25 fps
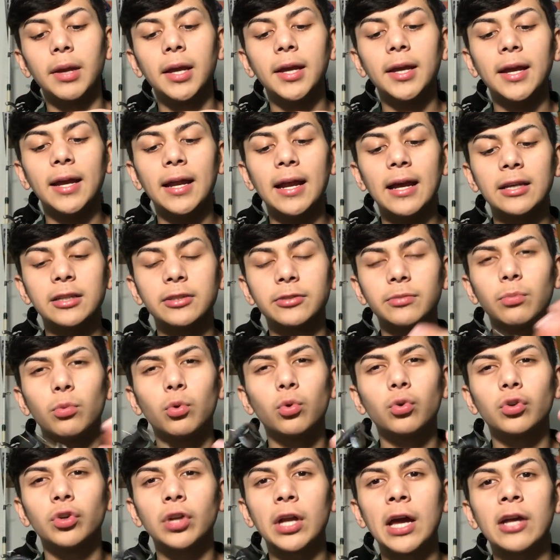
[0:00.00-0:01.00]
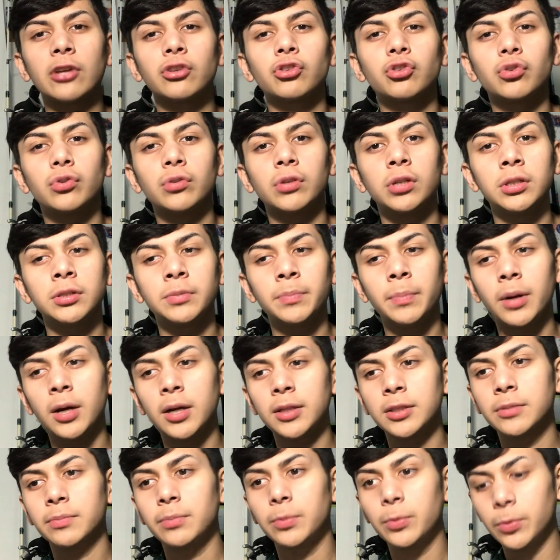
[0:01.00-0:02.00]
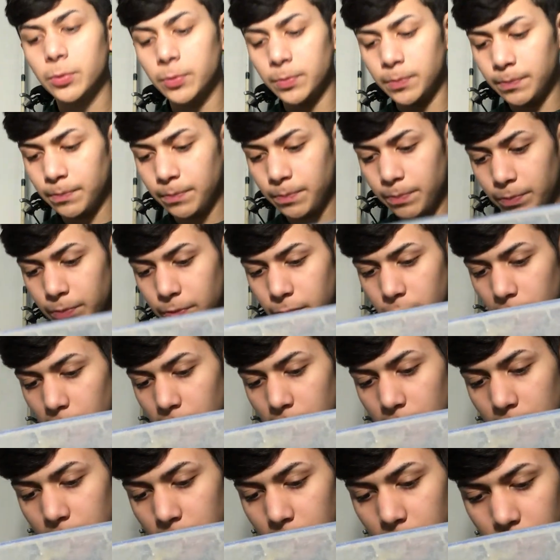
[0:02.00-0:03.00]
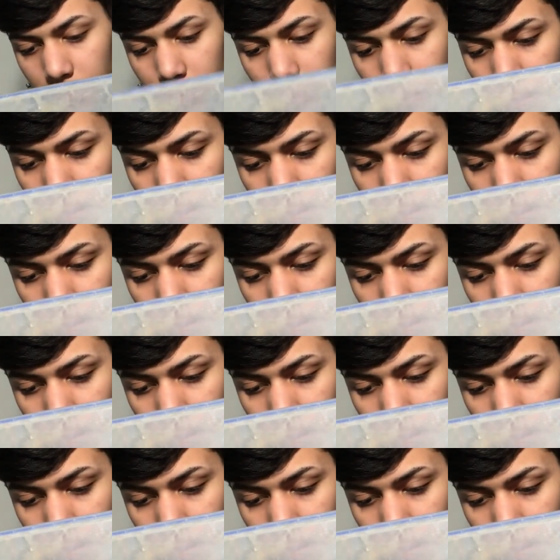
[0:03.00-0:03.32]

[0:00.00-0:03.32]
Make it as more natural as possible, and